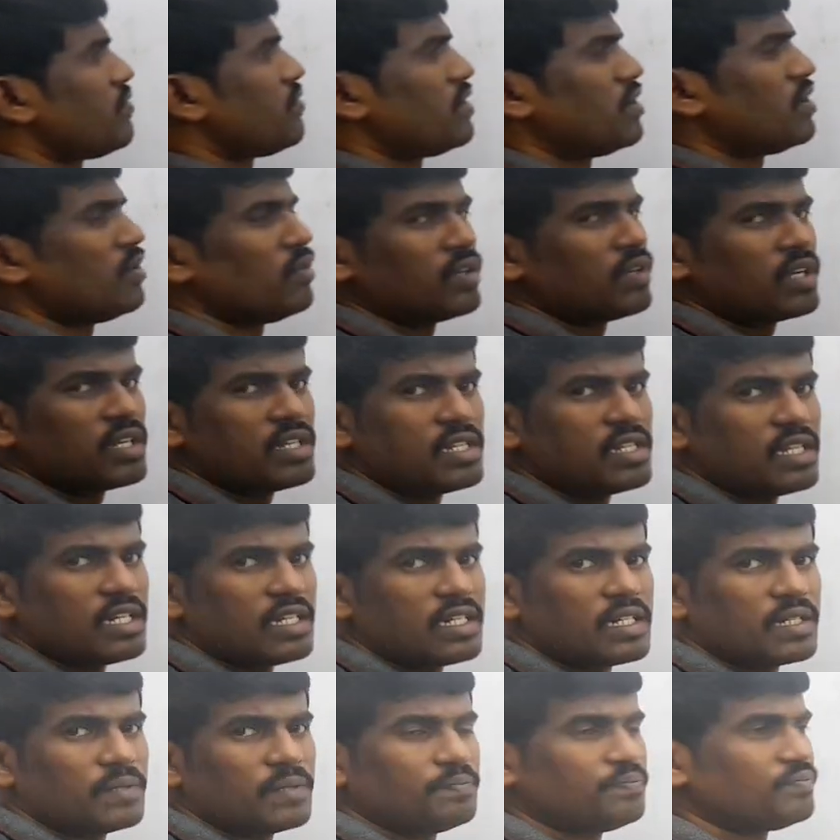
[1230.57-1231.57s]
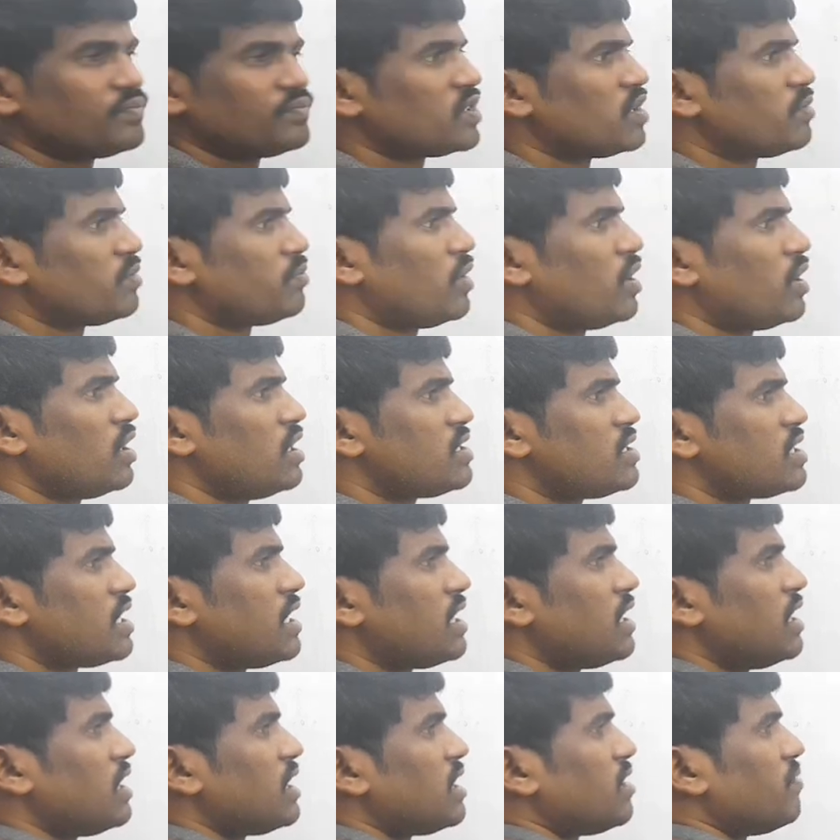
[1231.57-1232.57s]
you notice it,
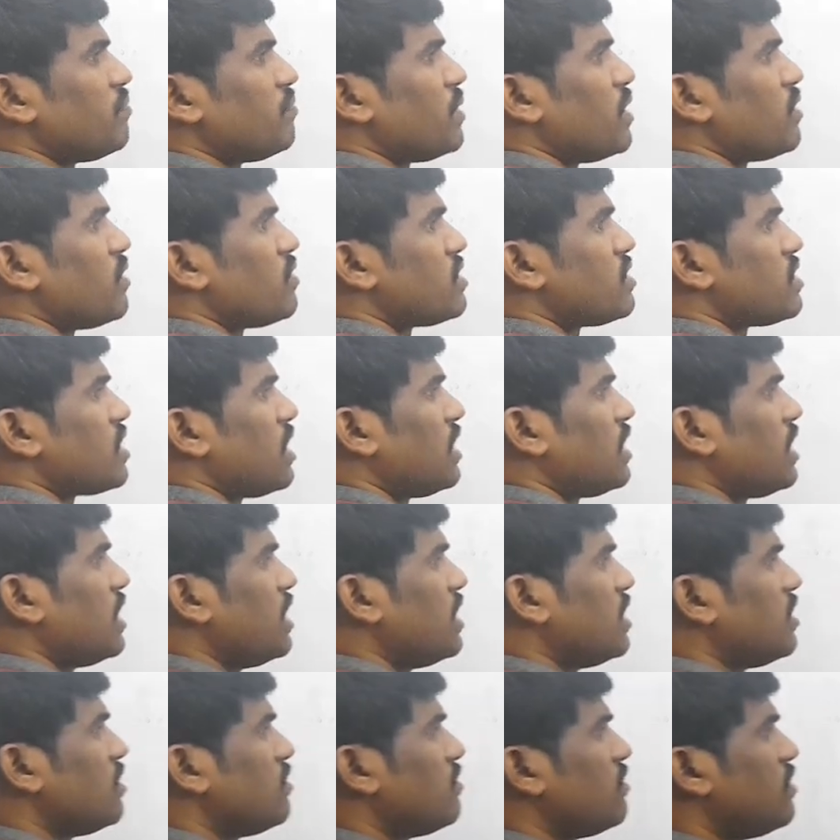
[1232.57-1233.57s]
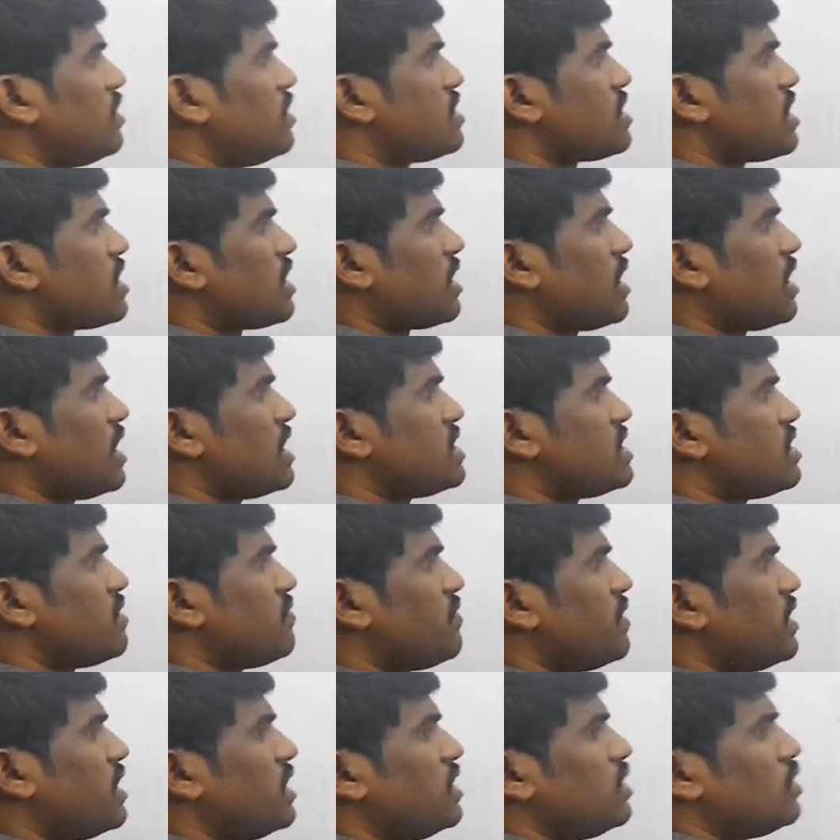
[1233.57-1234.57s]
polycyclic compounds, again these are
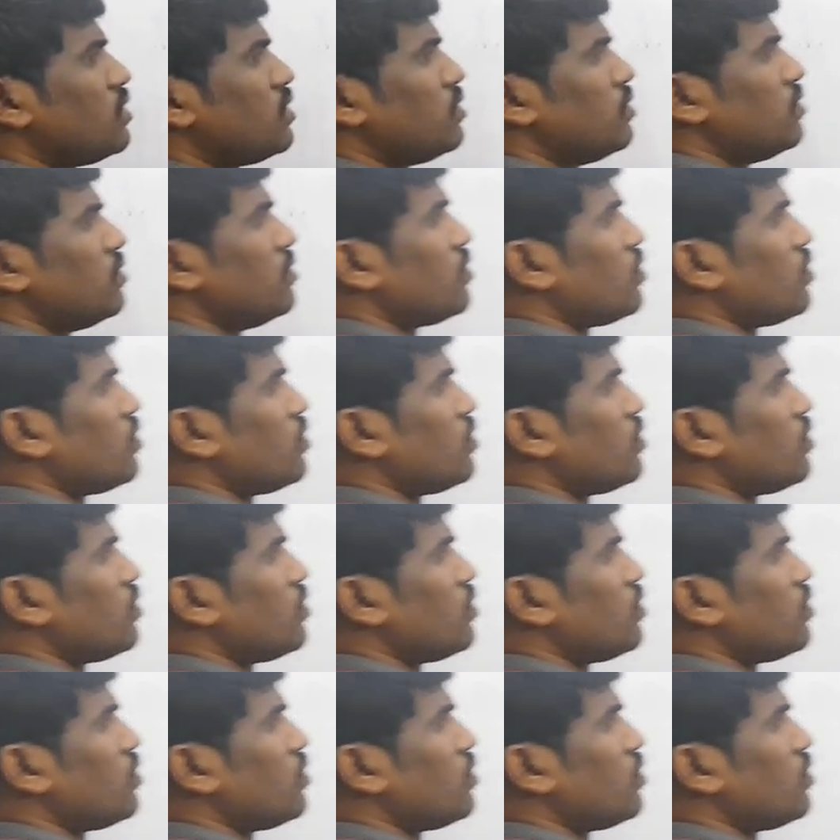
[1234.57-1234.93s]
classified into